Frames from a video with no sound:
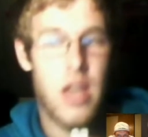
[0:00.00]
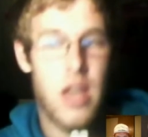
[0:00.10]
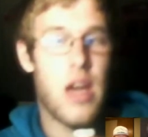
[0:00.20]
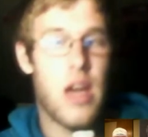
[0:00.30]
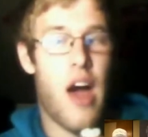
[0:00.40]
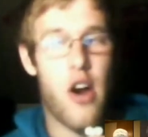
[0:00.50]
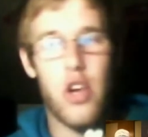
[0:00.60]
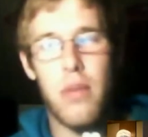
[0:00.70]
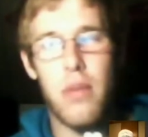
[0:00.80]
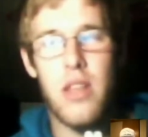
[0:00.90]

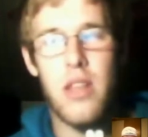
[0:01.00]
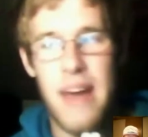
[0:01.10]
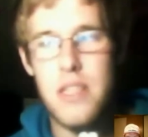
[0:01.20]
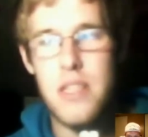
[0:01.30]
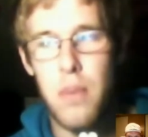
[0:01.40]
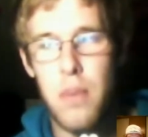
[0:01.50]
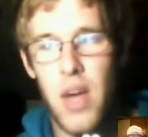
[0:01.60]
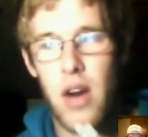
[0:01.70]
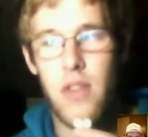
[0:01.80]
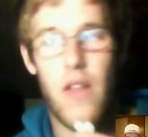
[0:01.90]
arguably the best
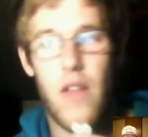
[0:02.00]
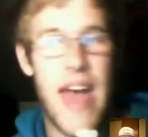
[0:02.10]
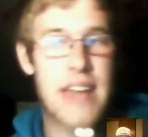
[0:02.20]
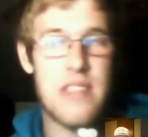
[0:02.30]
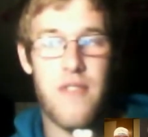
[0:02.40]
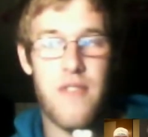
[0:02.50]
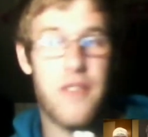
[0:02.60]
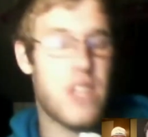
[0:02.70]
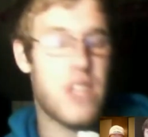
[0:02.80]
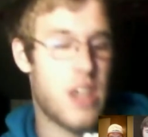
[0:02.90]
player in the last 50
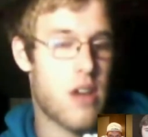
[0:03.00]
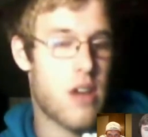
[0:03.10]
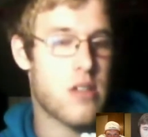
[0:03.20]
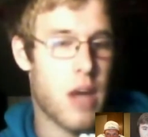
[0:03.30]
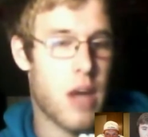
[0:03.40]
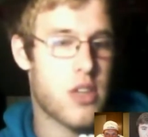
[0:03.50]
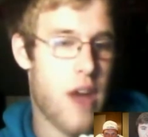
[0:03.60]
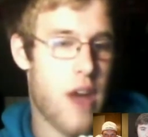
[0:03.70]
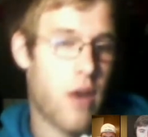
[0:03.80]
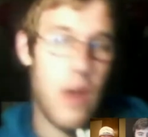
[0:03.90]
years in Mike
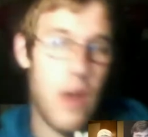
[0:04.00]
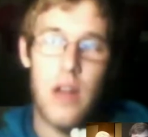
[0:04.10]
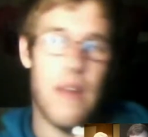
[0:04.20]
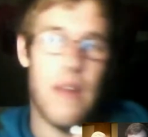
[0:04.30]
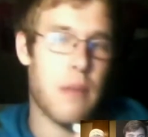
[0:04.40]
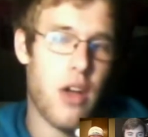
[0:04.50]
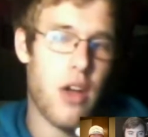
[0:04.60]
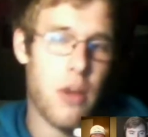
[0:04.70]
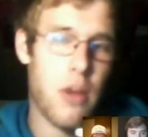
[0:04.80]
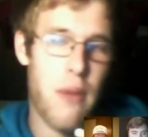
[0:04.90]
Trout. Like Miguel
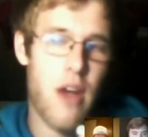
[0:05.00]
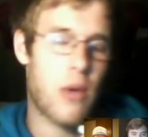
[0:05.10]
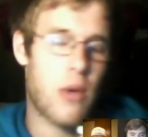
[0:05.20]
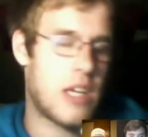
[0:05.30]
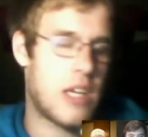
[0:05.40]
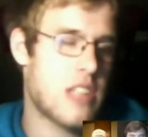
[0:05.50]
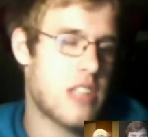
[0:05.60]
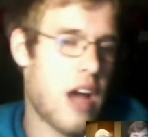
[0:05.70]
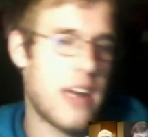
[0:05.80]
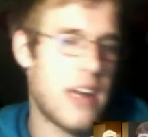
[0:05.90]
Cabrera, what he's
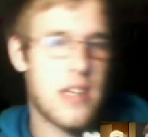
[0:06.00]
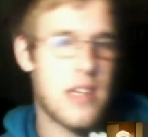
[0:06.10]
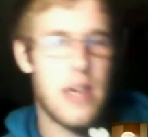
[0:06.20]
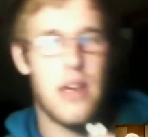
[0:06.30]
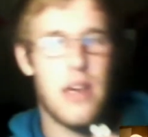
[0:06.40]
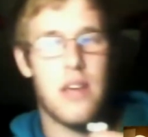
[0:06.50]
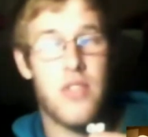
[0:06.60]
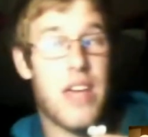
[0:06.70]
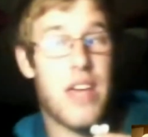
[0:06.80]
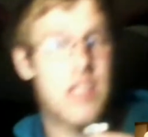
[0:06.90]
done is
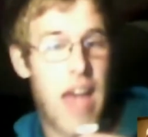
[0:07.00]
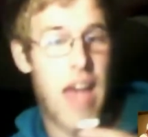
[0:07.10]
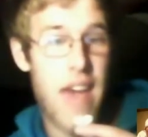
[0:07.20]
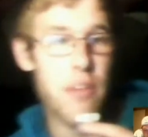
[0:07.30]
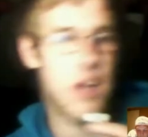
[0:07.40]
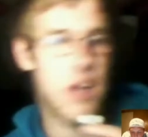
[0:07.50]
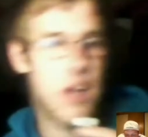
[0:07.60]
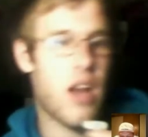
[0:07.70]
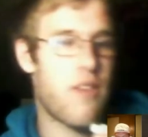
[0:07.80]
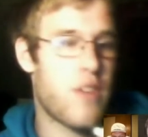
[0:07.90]
things that haven't been done in
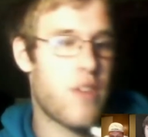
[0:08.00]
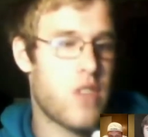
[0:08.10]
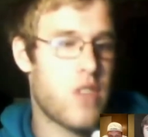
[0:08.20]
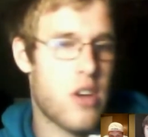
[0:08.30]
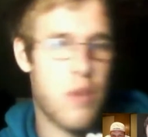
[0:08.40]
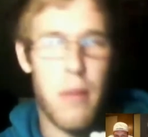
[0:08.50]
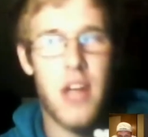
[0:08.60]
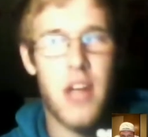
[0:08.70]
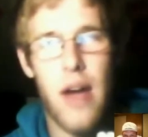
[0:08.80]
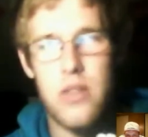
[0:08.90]
50 years, but Mike
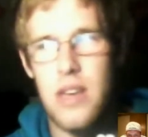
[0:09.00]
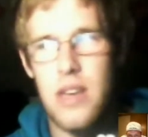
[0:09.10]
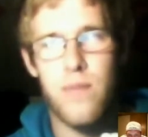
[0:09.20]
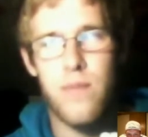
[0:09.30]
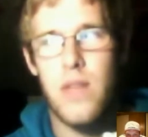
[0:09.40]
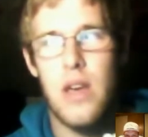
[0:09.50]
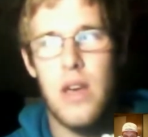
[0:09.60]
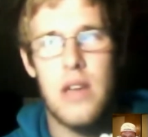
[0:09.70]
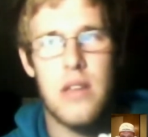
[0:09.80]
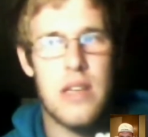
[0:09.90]
Trout's 6
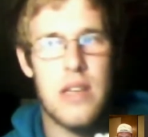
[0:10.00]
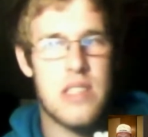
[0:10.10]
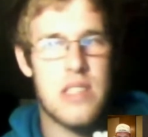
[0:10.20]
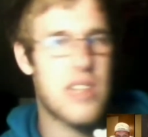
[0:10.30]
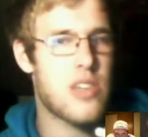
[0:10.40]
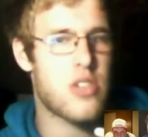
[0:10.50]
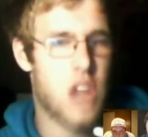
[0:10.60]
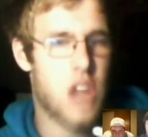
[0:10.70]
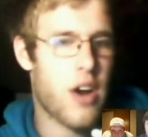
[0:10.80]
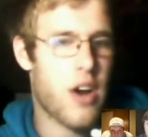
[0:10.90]
years
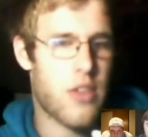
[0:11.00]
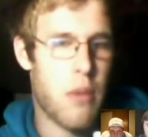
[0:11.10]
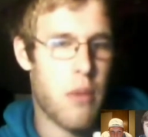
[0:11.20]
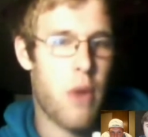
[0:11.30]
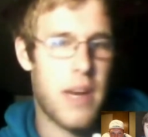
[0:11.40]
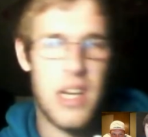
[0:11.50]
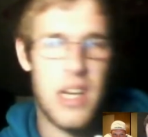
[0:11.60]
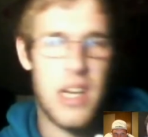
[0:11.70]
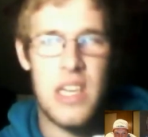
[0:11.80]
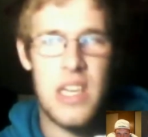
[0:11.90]
younger at the moment, and
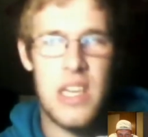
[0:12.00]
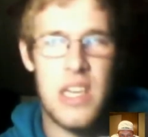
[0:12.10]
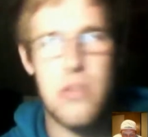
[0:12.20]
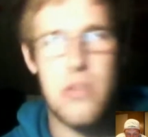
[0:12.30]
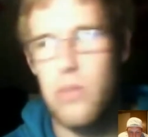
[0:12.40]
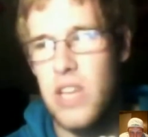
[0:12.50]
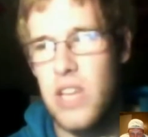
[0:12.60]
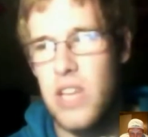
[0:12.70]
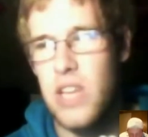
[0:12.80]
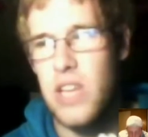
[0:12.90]
he's
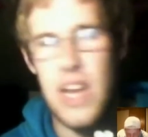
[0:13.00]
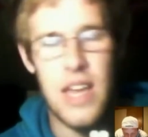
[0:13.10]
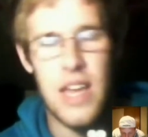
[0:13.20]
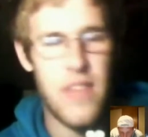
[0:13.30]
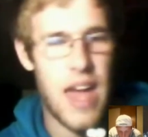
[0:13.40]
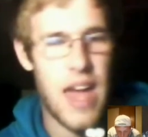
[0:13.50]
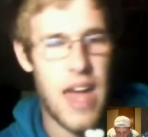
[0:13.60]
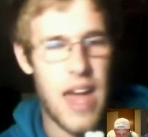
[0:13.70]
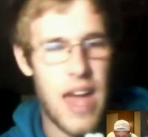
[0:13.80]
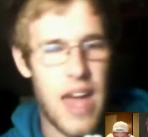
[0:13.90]
leading in the
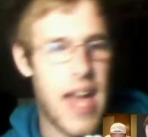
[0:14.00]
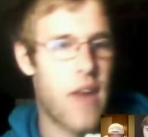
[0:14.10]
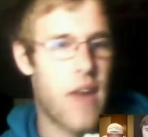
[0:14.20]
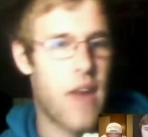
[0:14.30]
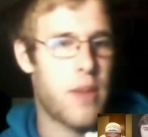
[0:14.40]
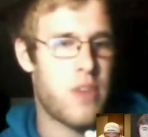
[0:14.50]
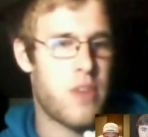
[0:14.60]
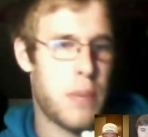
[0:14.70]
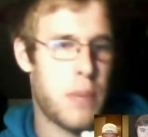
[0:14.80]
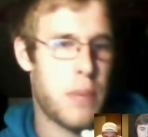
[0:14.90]
AL MVP
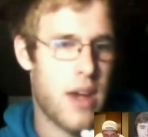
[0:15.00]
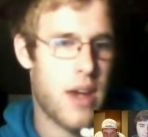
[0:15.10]
race.